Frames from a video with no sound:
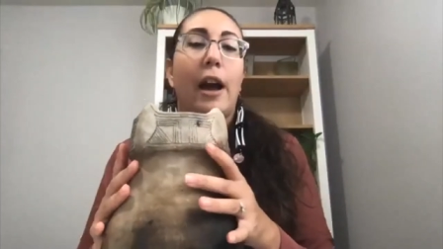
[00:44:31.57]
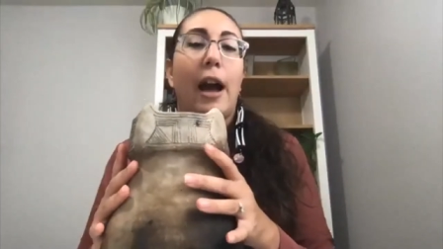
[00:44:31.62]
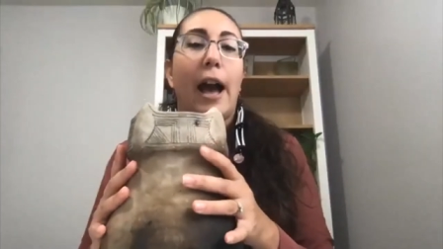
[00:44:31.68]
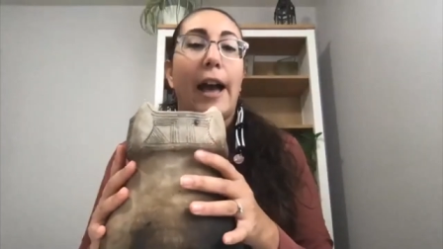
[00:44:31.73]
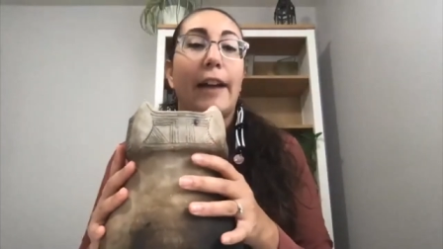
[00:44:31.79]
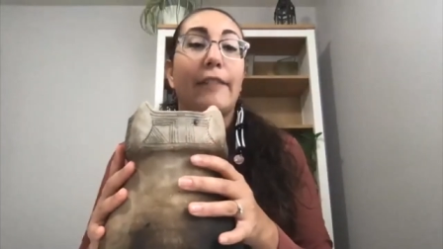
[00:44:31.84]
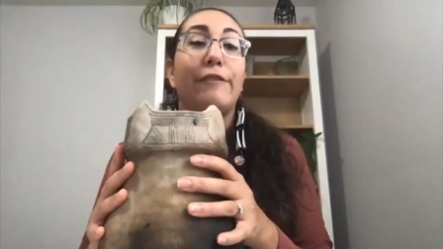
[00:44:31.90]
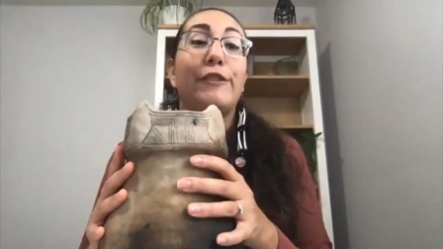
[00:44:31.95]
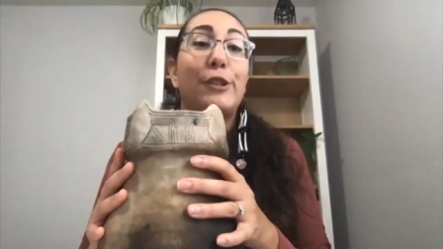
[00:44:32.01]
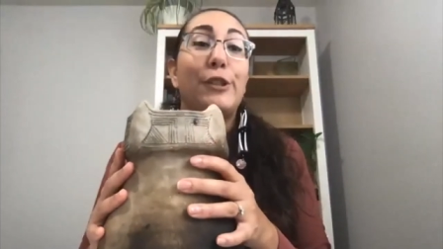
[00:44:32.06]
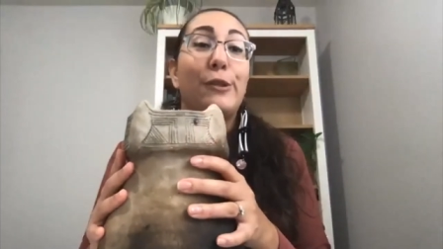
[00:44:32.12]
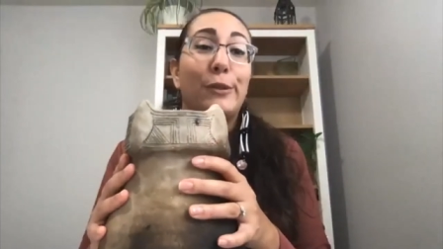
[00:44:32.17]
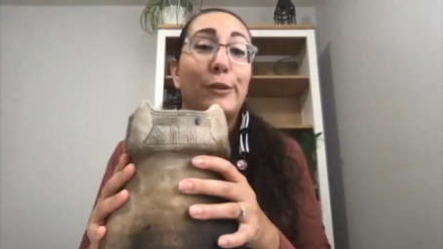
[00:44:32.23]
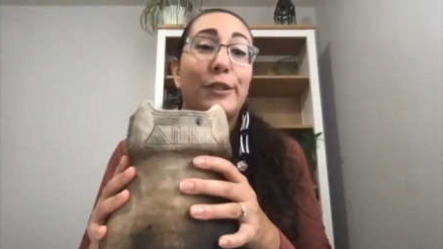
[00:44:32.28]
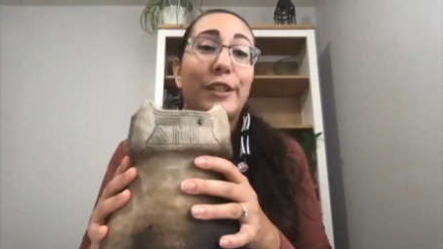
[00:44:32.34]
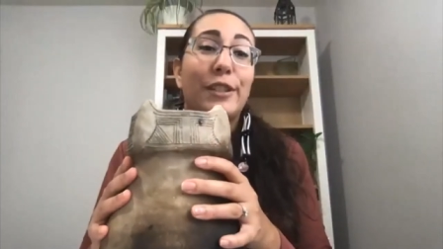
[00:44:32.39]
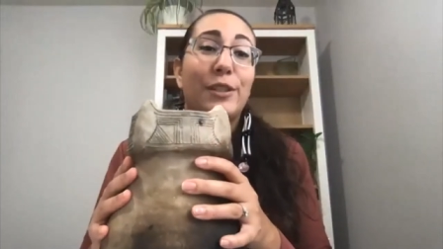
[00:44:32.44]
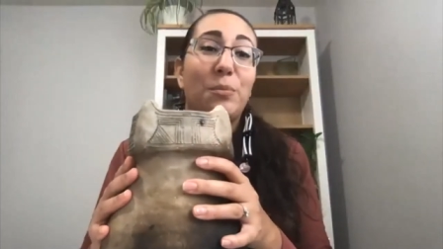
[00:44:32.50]
I've
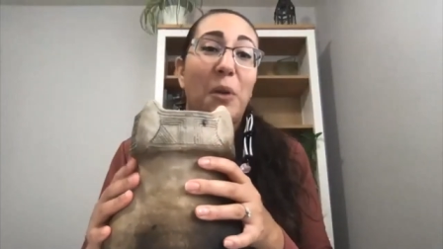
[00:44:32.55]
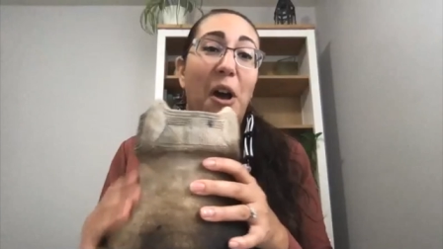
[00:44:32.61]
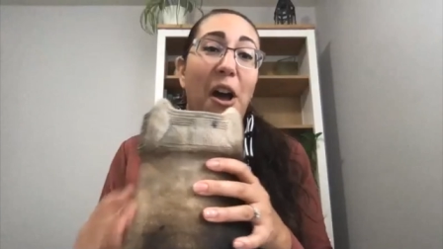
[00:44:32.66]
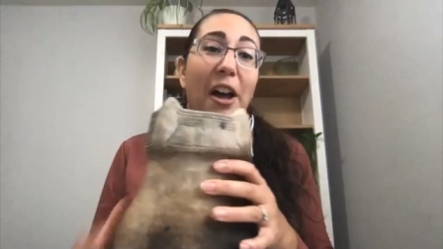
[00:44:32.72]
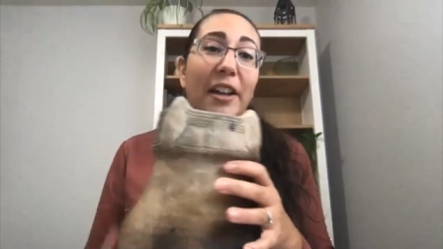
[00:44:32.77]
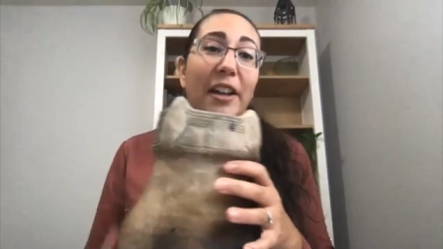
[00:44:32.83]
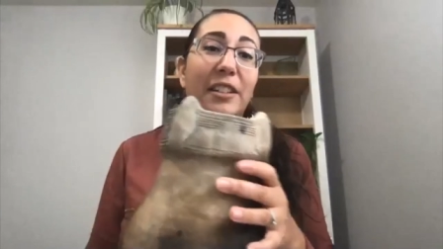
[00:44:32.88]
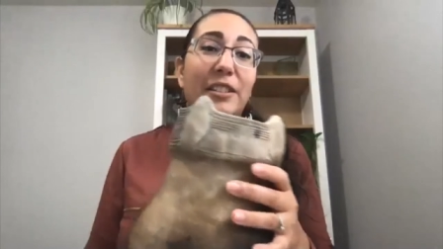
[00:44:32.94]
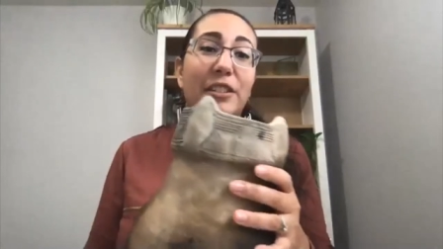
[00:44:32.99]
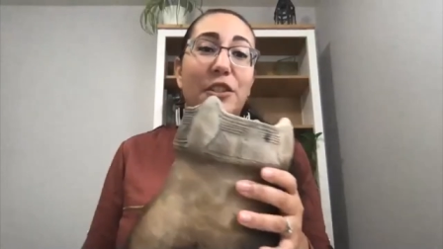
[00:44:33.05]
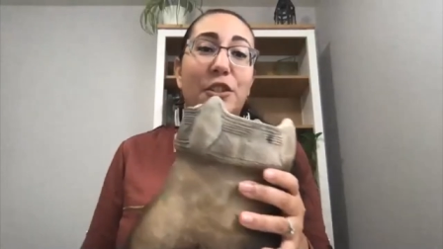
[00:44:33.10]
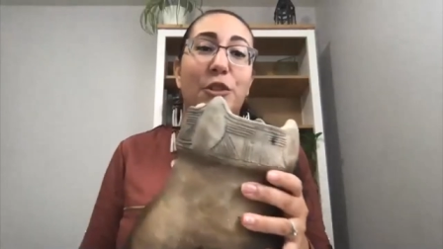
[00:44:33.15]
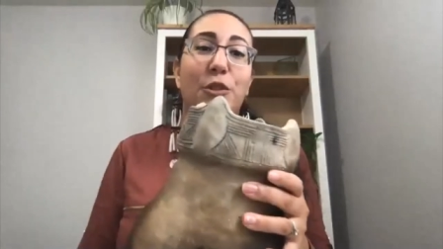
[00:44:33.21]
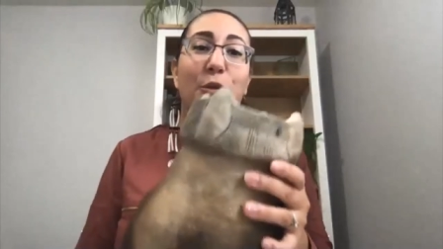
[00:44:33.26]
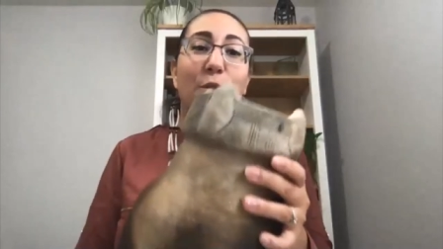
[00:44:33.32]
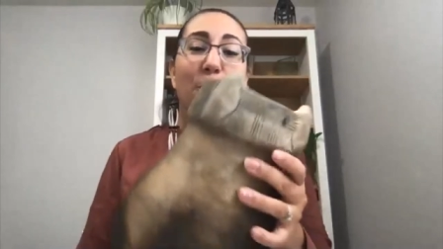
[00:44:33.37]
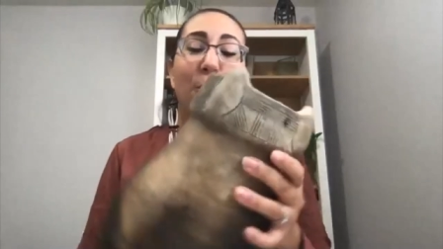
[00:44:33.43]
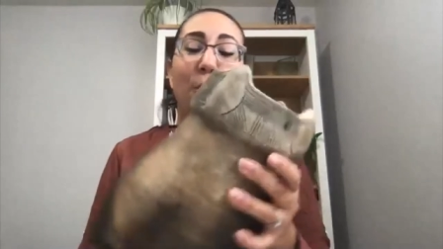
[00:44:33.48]
used this pot
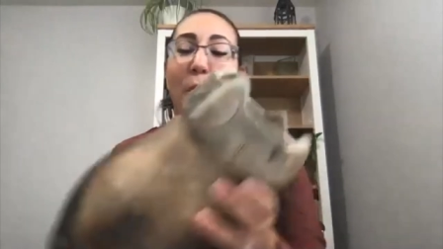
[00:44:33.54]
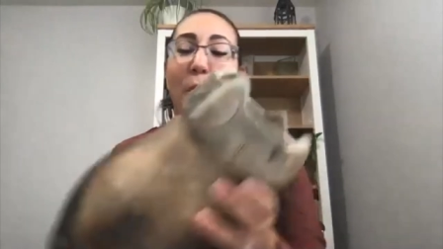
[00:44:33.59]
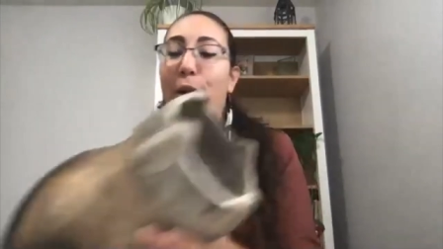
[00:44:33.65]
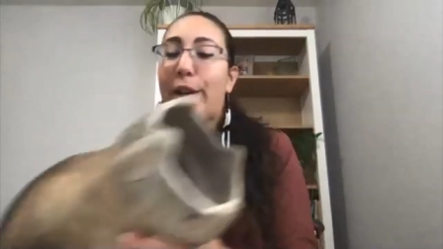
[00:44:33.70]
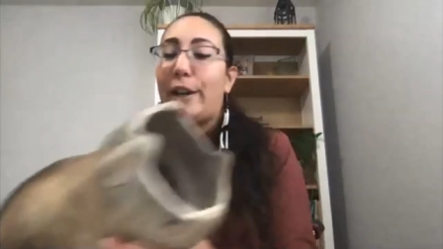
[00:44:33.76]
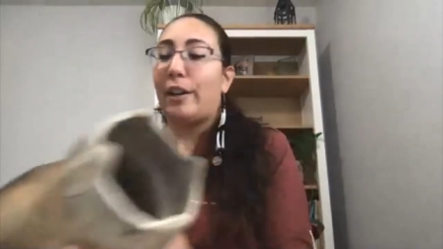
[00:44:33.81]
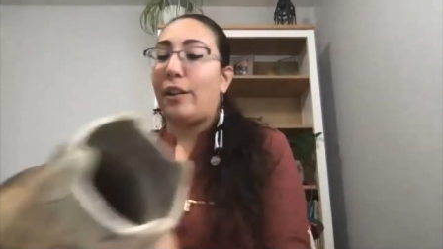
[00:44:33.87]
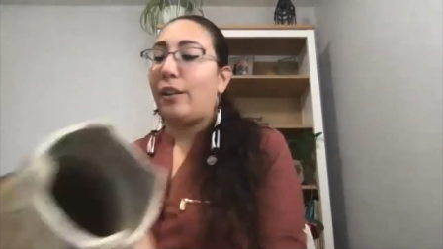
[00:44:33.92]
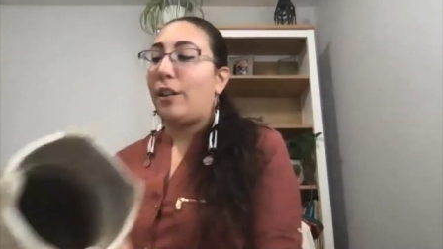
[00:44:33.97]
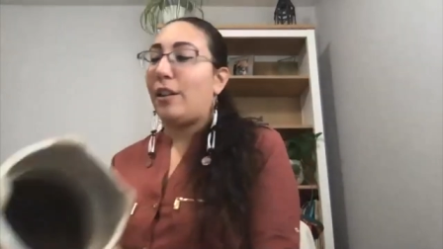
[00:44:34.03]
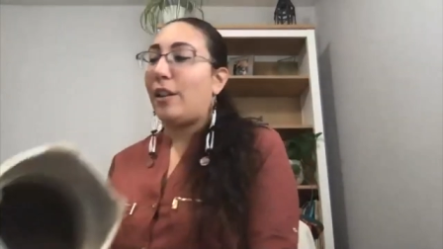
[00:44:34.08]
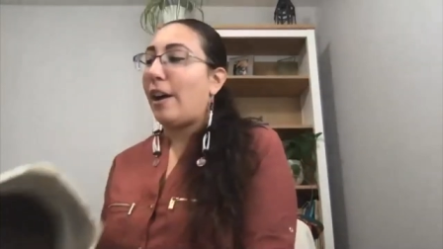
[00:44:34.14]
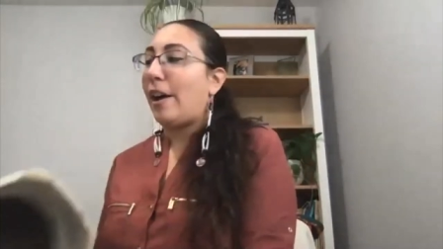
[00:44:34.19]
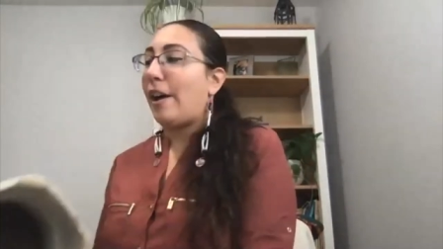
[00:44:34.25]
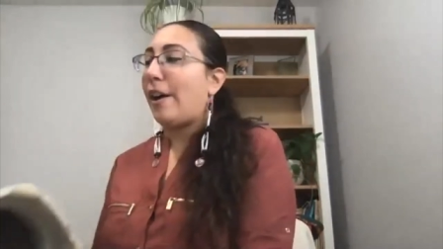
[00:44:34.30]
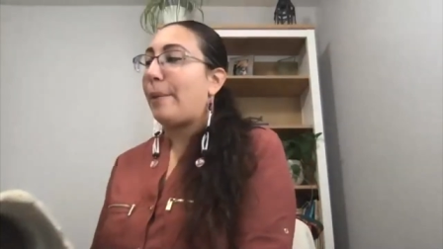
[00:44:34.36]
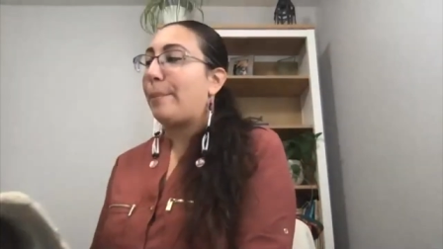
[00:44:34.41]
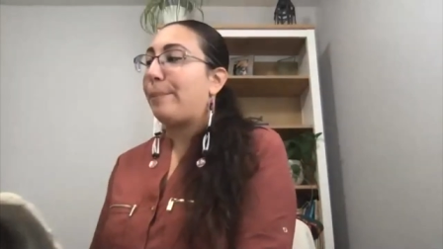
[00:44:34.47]
to boil
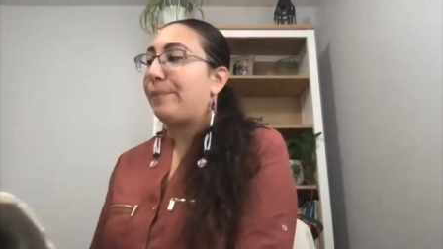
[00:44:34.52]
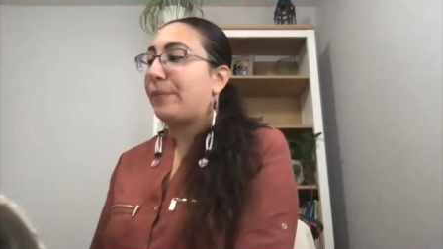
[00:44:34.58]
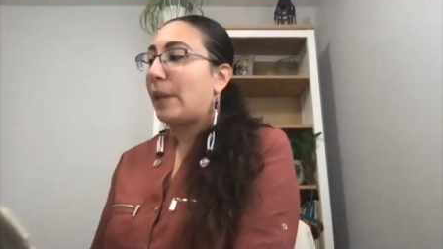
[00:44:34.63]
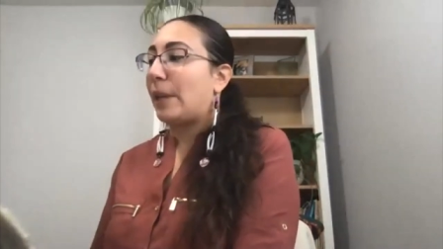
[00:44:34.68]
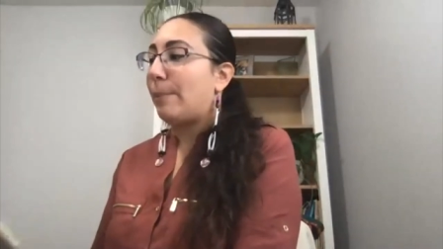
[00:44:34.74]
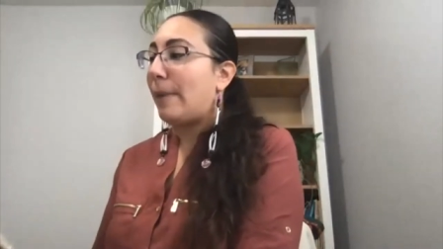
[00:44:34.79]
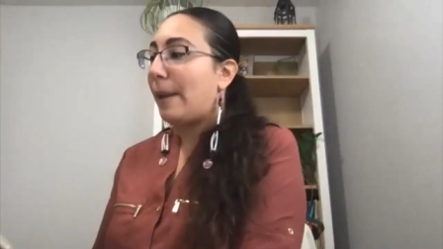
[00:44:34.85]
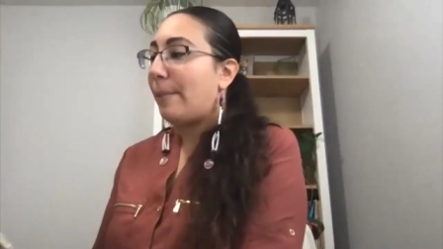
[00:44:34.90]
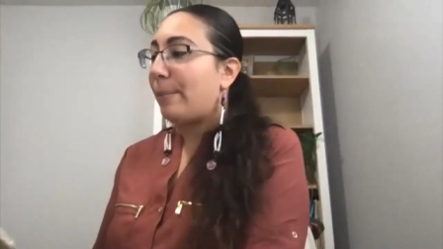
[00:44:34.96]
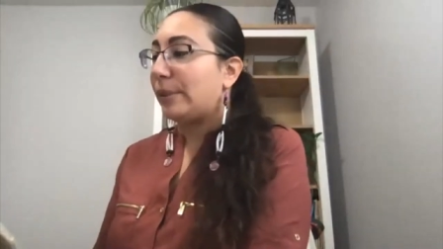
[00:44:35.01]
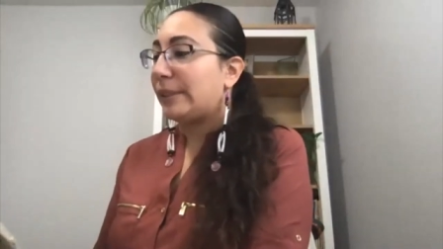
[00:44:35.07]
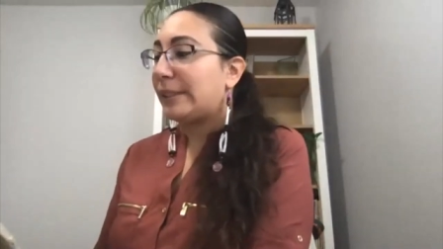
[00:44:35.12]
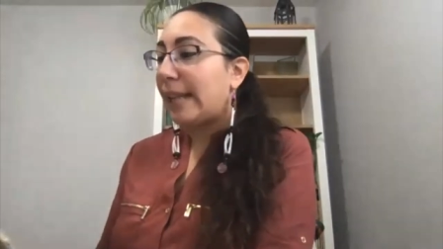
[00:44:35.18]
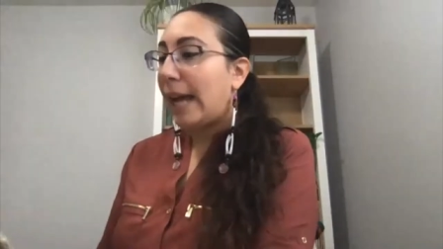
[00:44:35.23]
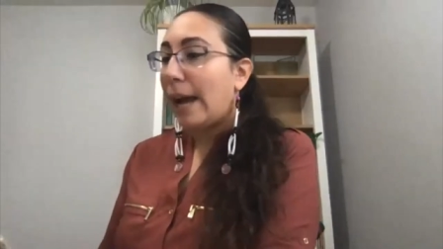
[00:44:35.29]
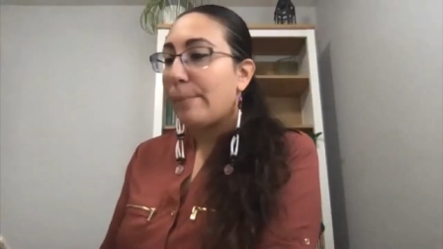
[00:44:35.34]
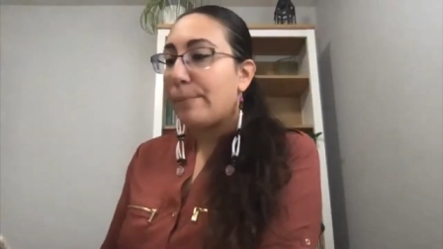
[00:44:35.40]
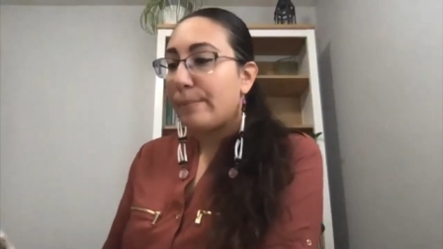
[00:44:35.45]
um, maple
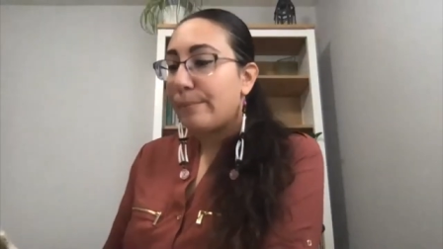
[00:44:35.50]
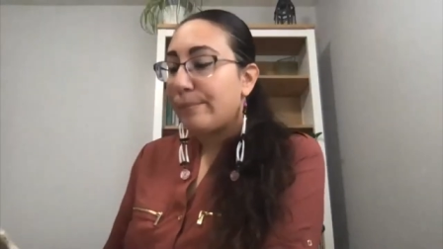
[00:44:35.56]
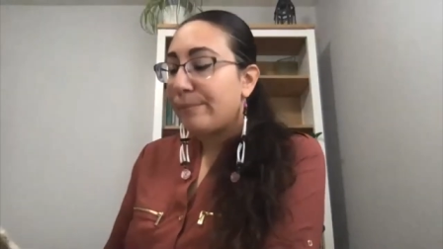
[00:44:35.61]
sap